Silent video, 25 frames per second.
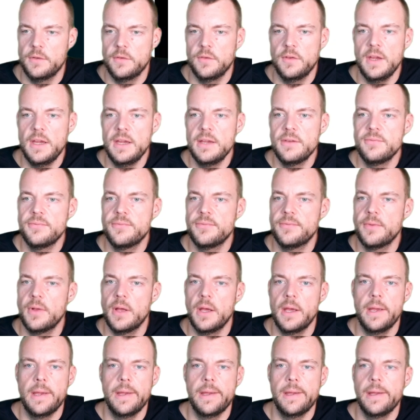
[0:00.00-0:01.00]
a save,
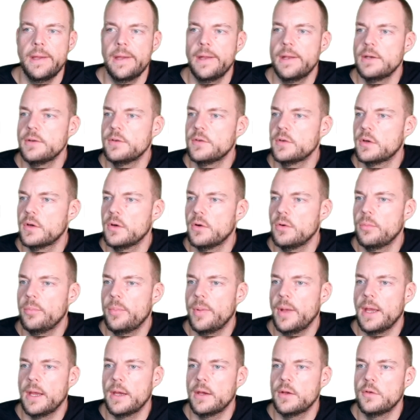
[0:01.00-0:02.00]
and go
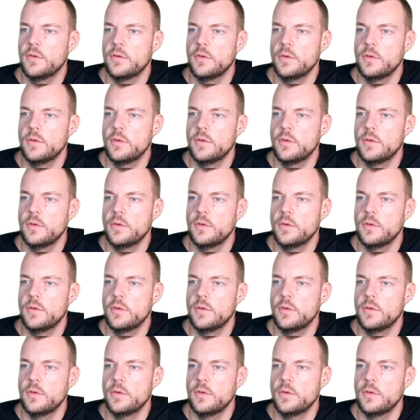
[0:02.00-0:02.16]
back